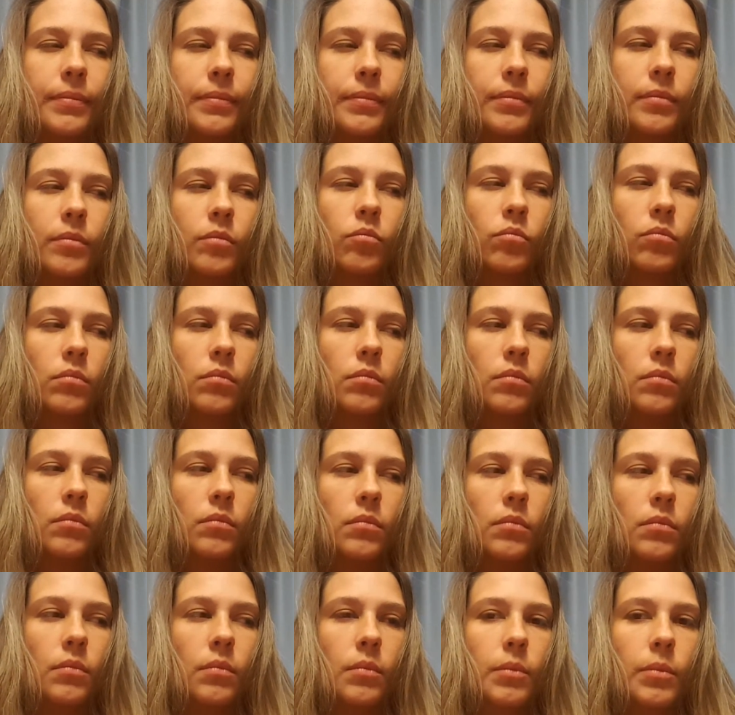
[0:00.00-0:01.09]

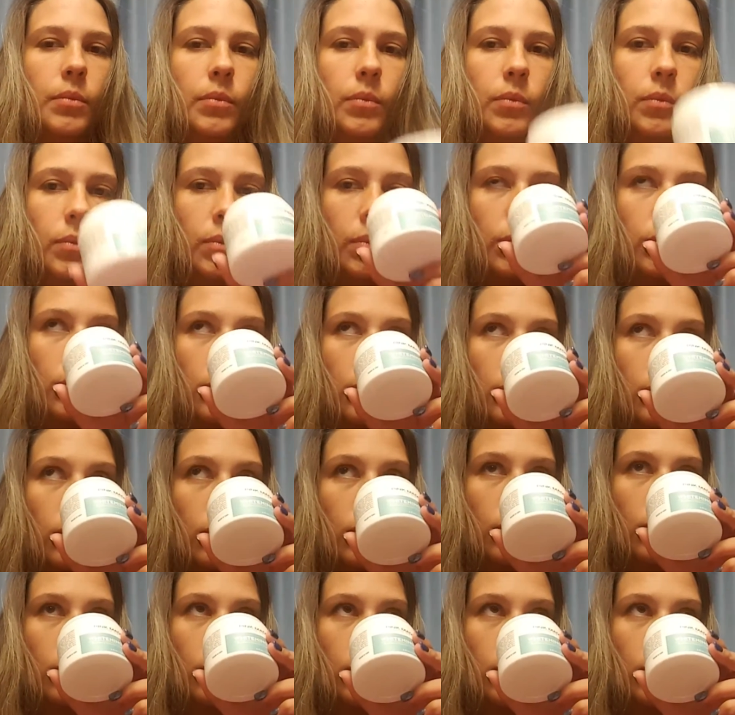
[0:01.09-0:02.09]
(no one is talking)